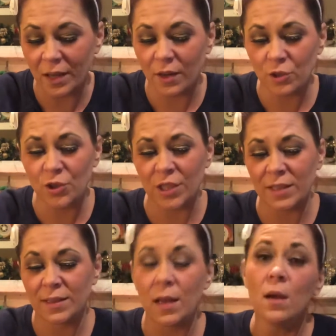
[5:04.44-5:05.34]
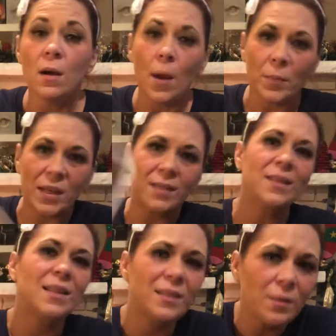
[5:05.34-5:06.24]
energies, because
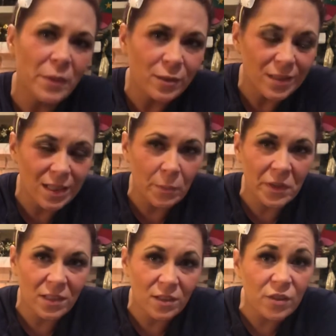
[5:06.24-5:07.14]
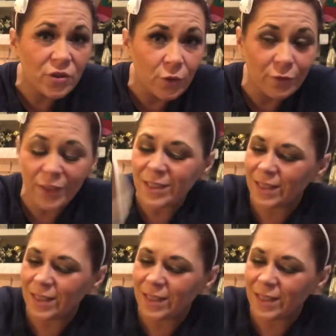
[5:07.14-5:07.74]
it is about stepping into service.